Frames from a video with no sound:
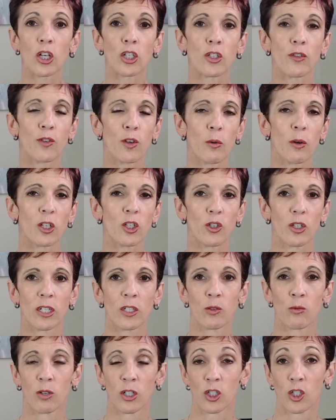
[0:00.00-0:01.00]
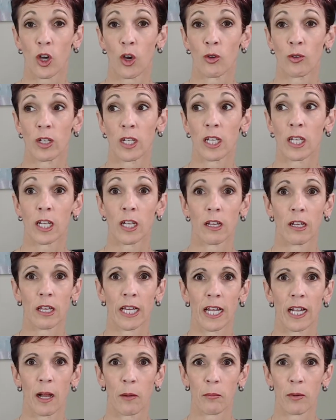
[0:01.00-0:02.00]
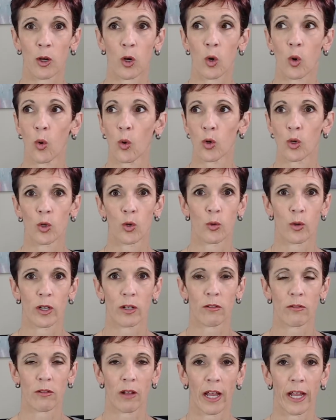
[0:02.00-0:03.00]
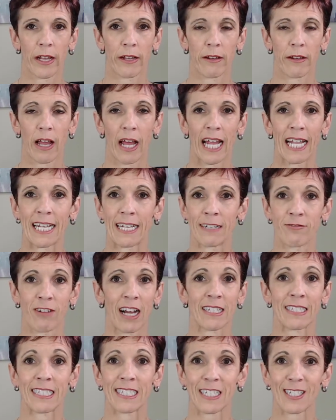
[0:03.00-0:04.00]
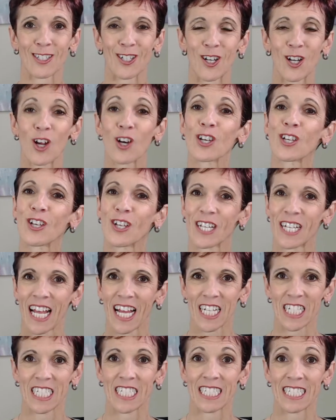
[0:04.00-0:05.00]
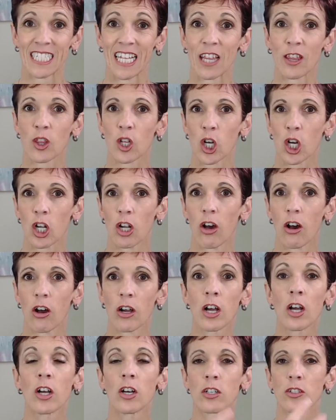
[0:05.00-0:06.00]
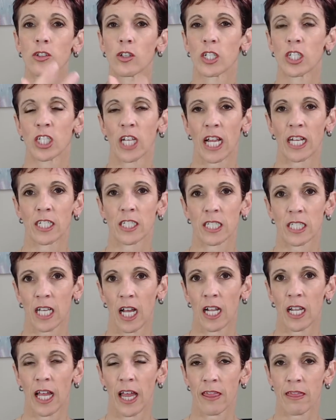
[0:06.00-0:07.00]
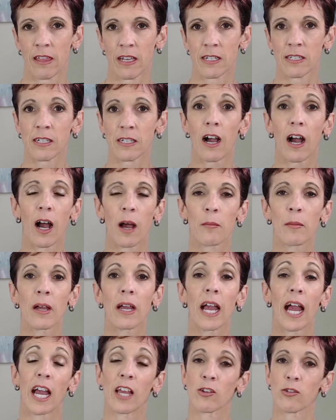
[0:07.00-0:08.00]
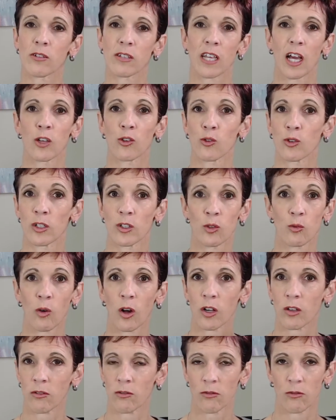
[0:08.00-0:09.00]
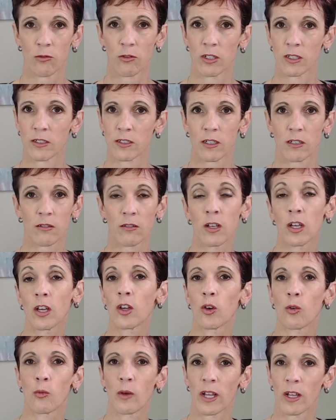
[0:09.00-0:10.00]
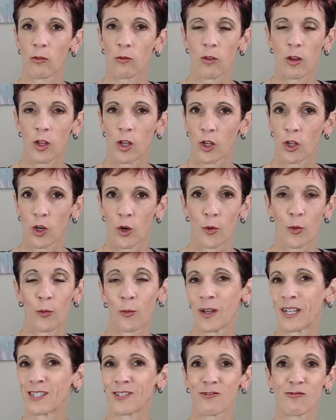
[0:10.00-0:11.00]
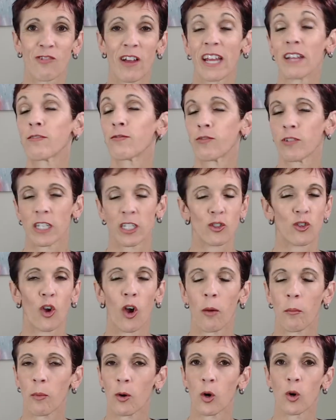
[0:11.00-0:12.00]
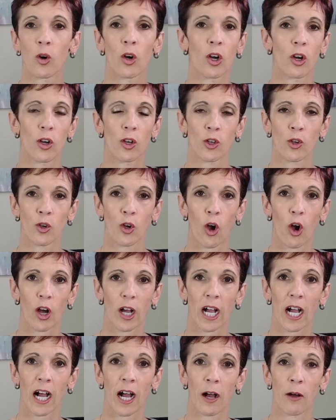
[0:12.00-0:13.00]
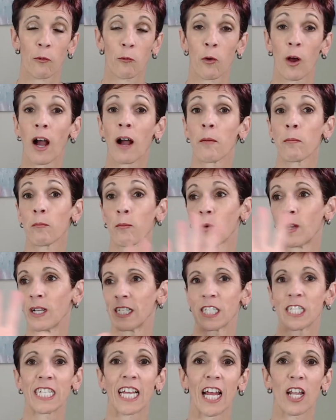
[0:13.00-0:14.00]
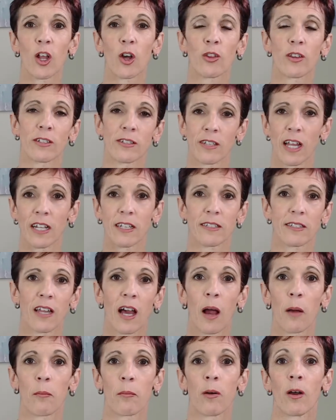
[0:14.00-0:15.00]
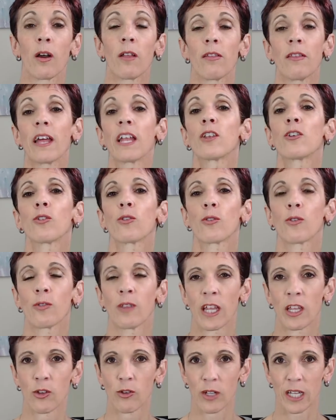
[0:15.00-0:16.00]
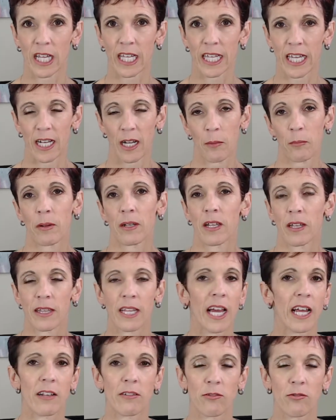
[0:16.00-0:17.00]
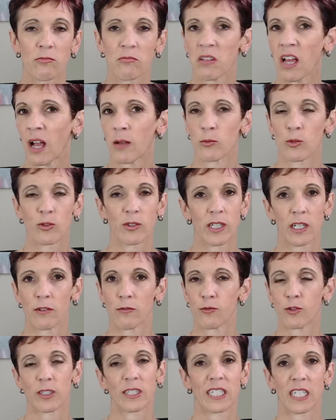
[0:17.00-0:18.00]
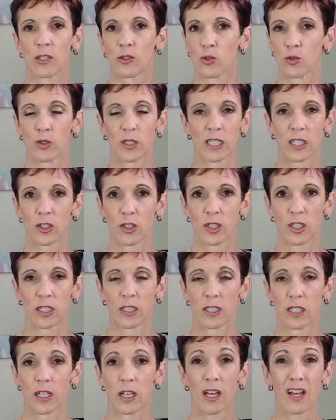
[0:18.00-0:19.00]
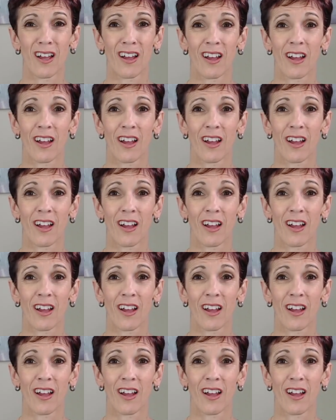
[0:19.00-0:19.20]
So if you want your little one to only get up and call you and around 6 o'clock, you can actually set the clock so it changes color at that time, and you tell your little one, listen, when it's red, for example, you can't go up. When it's yellow, the sun's up, then you can get up, and at that time you set it for 6 or 6:30.